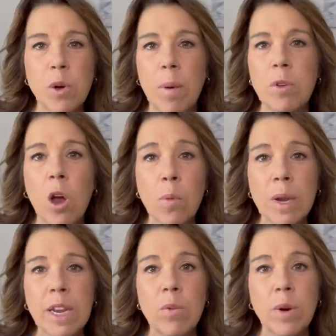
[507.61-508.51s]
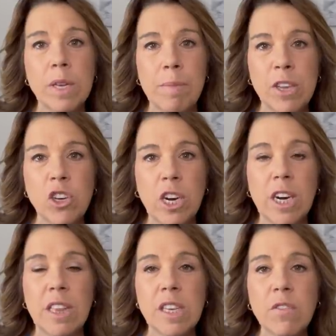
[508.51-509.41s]
So I'm not really going to mention it
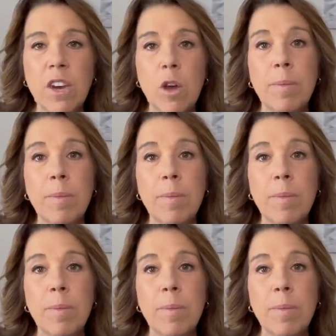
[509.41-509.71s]
in this video,